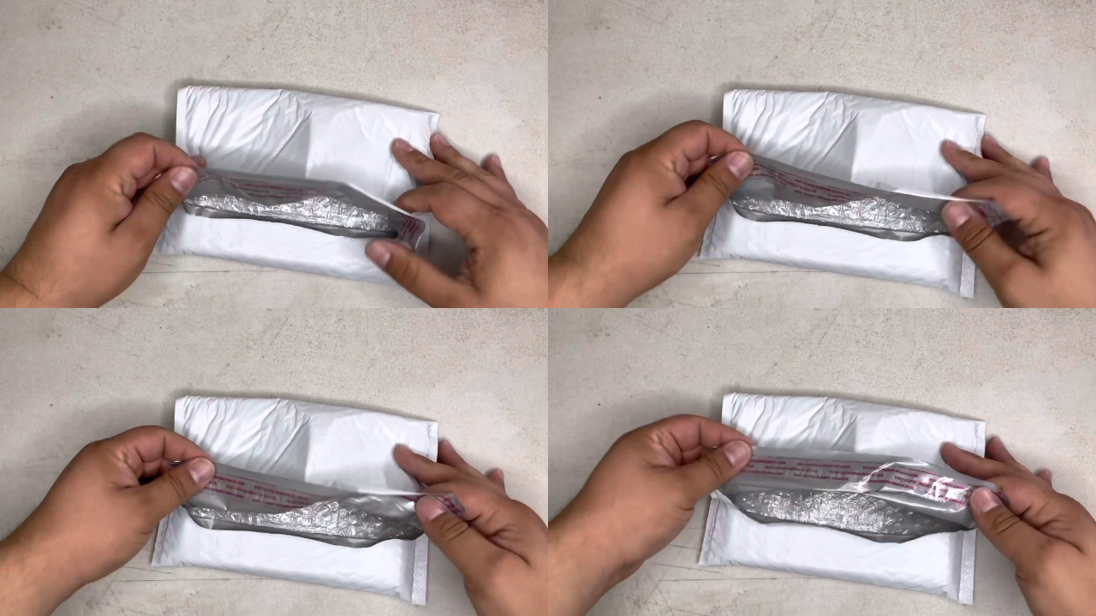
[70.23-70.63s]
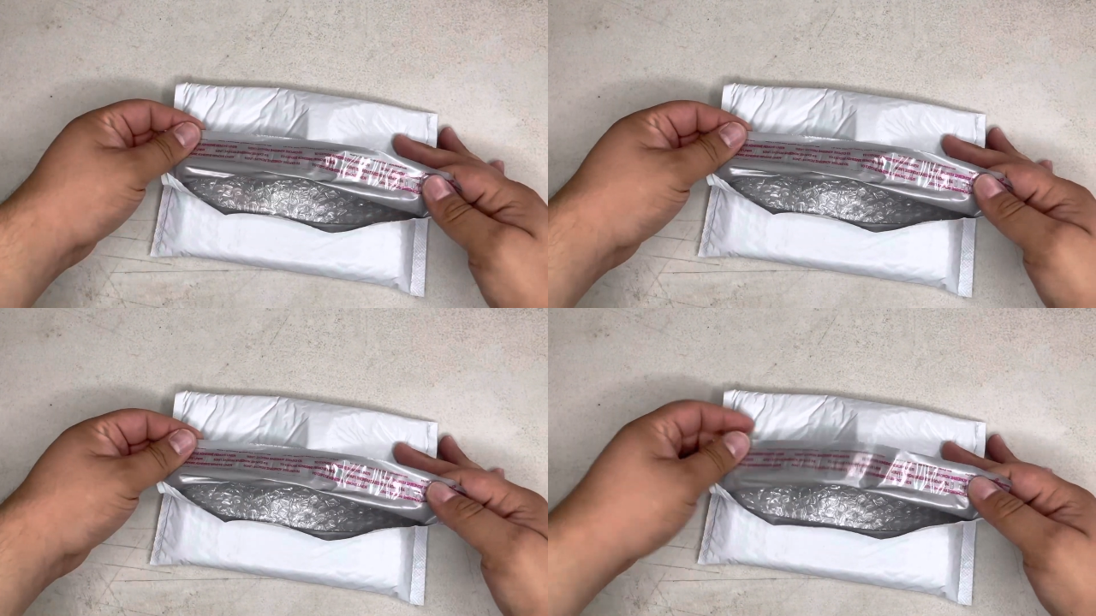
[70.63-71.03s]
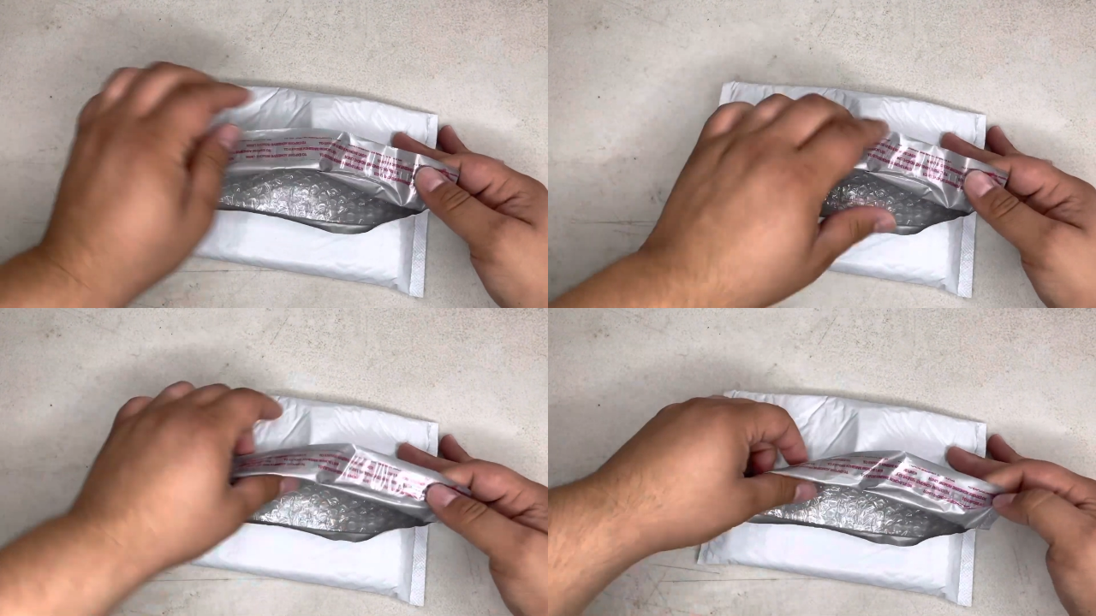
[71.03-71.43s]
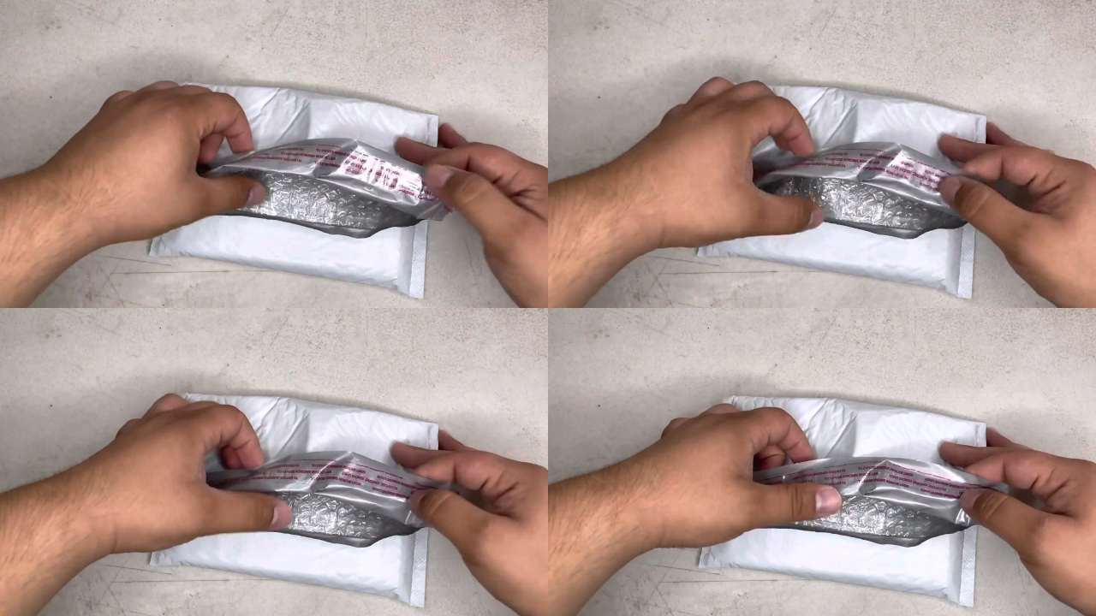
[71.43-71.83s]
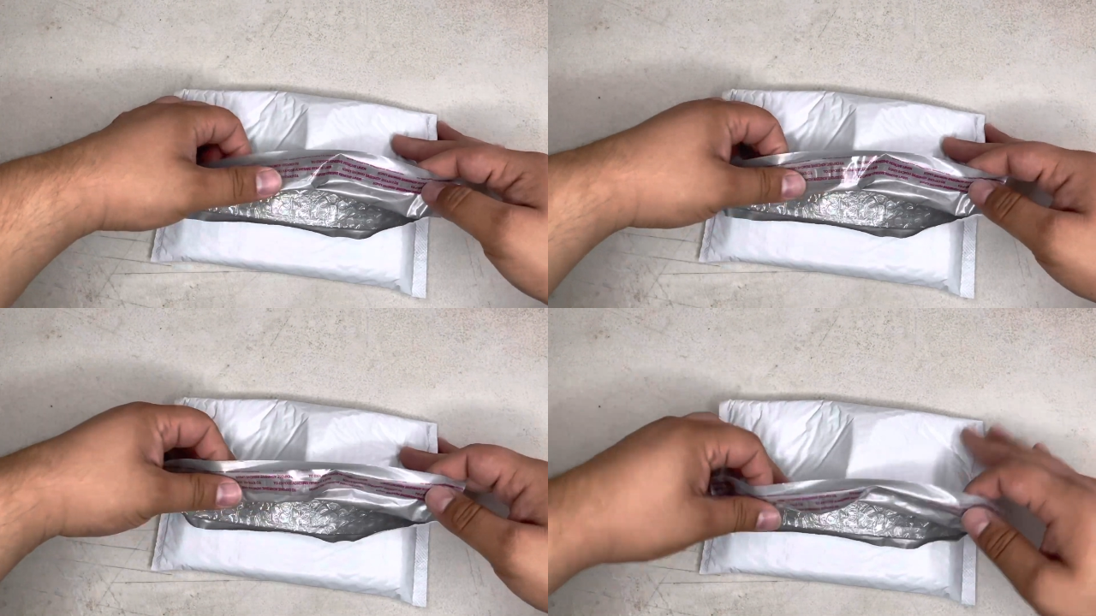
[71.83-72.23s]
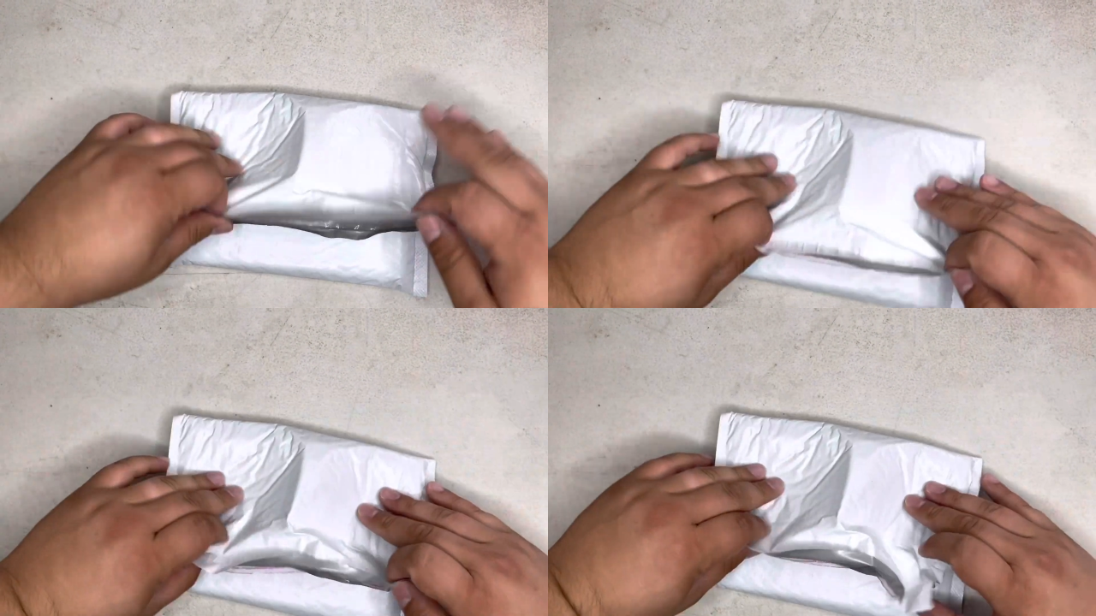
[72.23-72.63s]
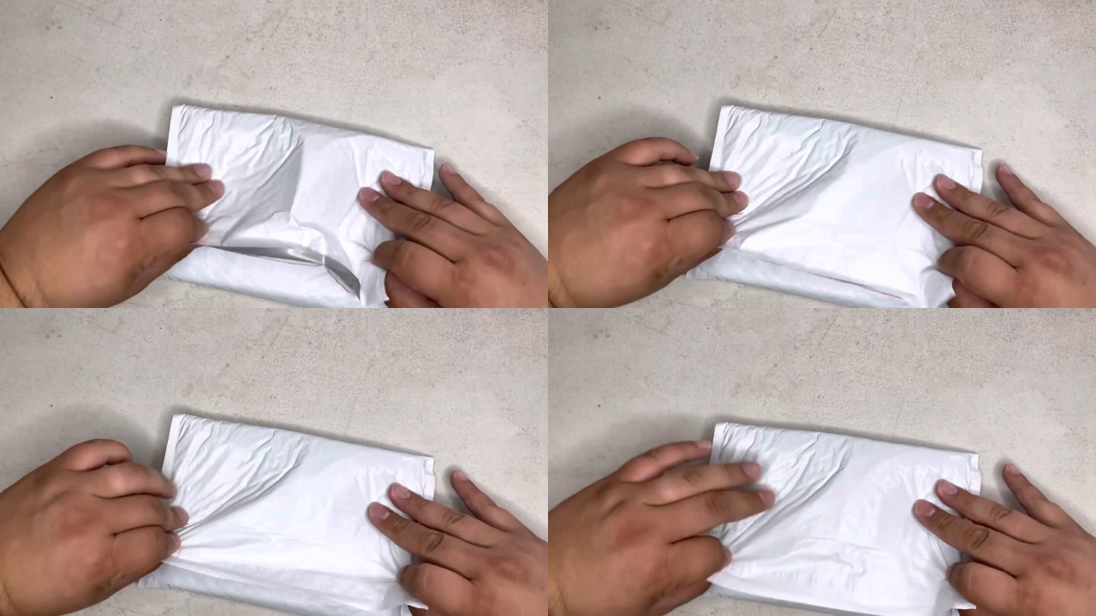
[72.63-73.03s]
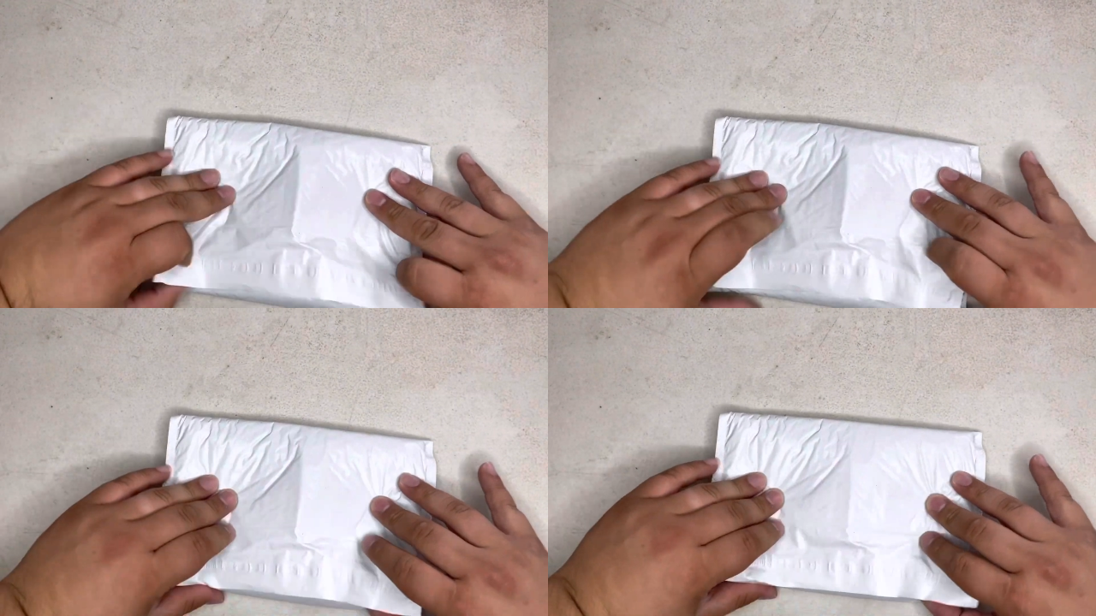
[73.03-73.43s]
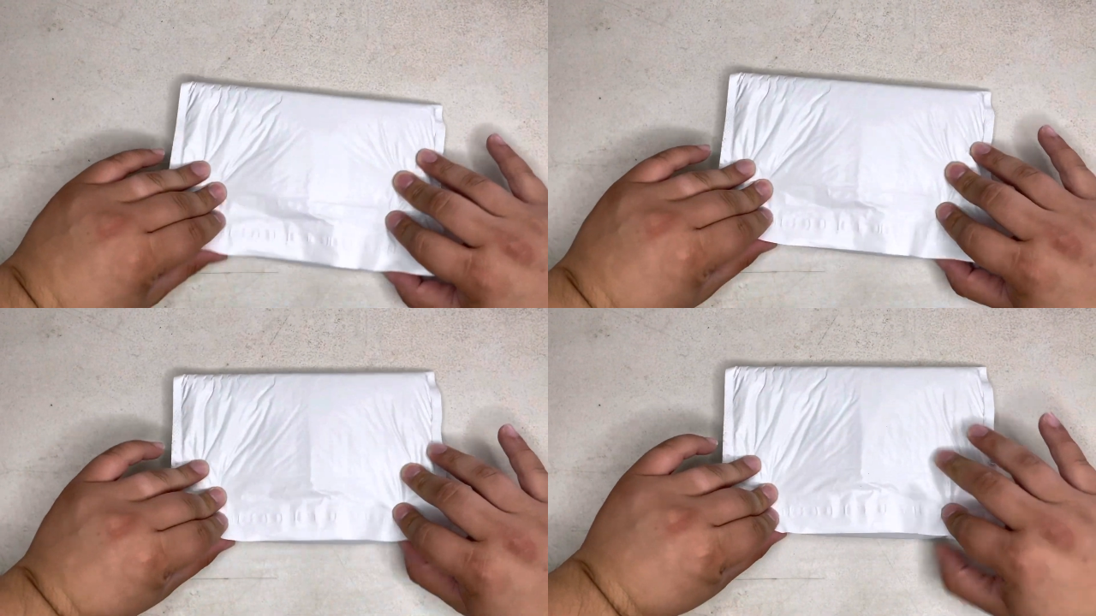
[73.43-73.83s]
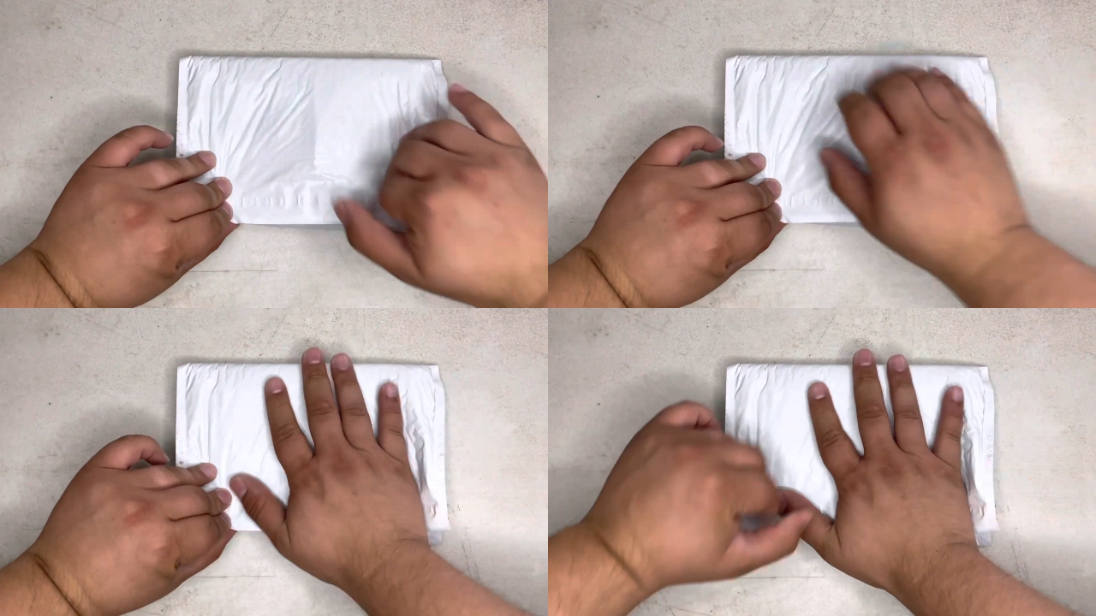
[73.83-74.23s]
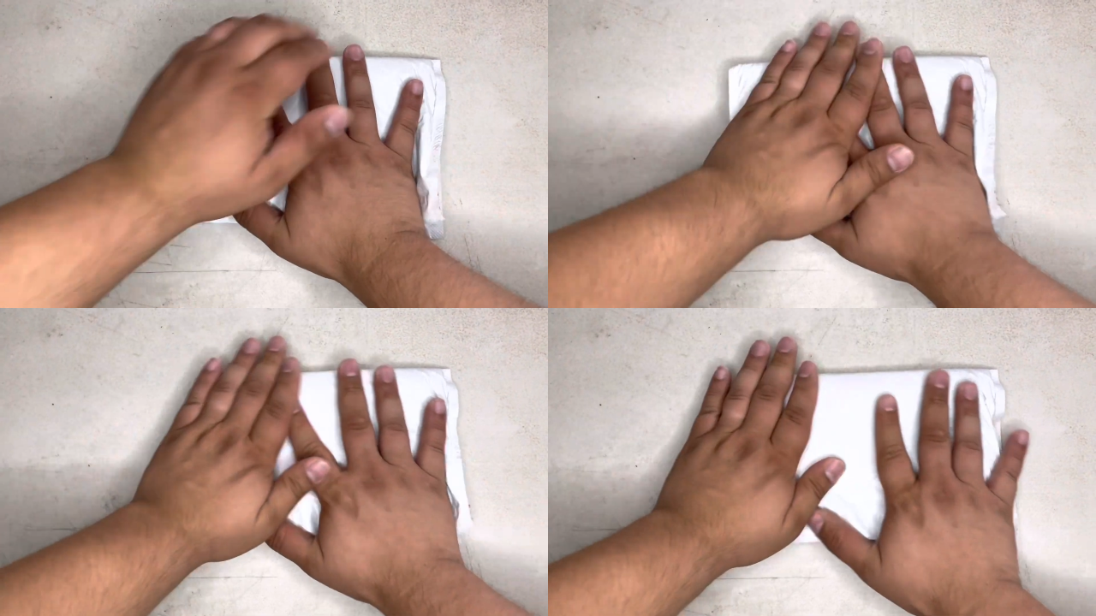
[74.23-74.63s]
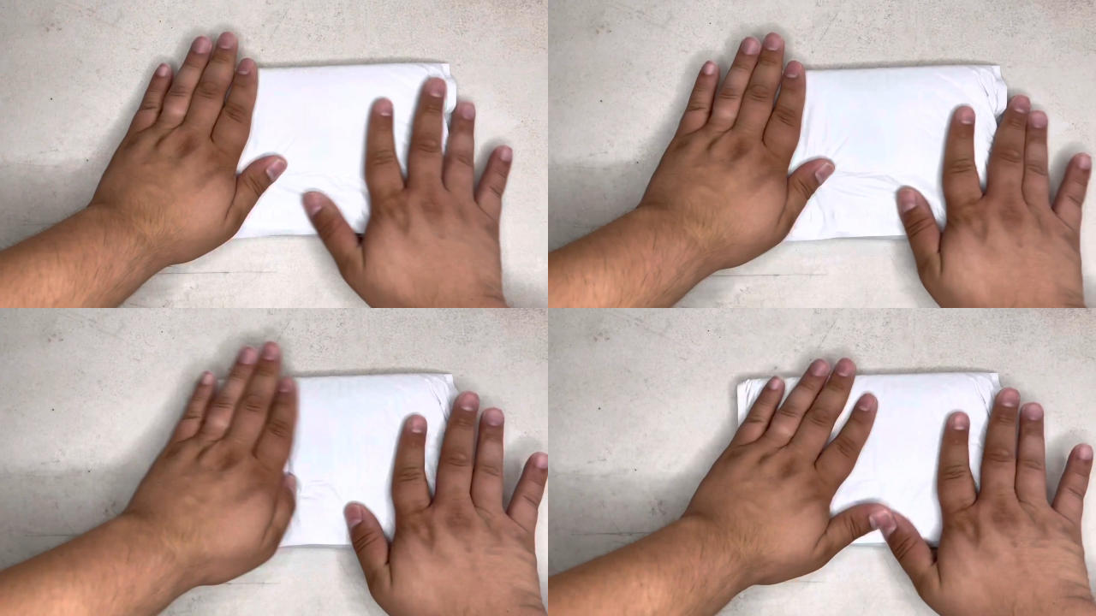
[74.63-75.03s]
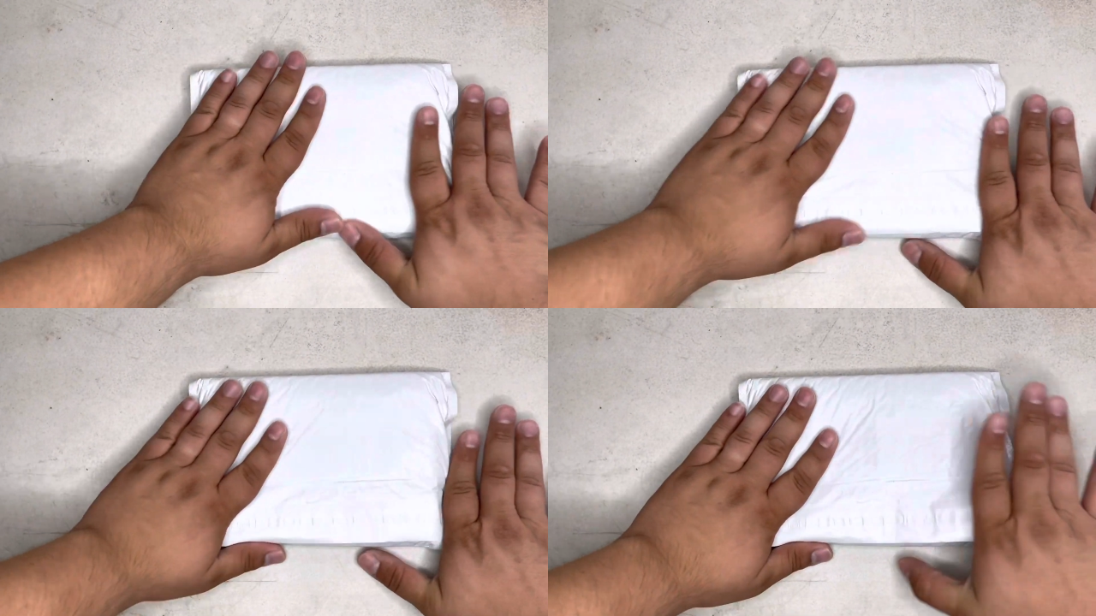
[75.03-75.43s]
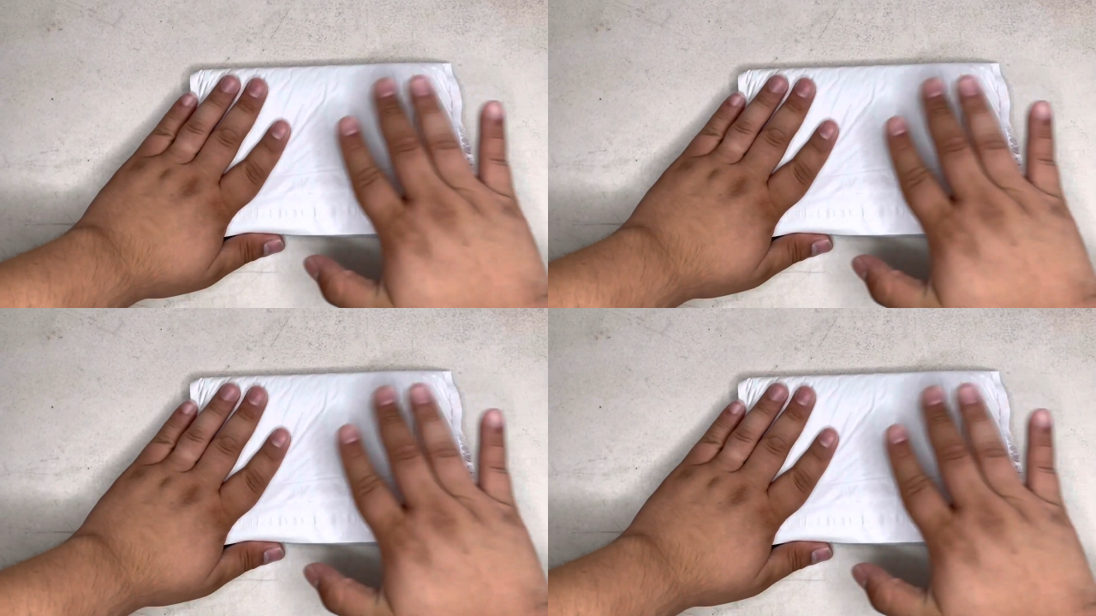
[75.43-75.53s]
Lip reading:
Nobody's mouth can be seen.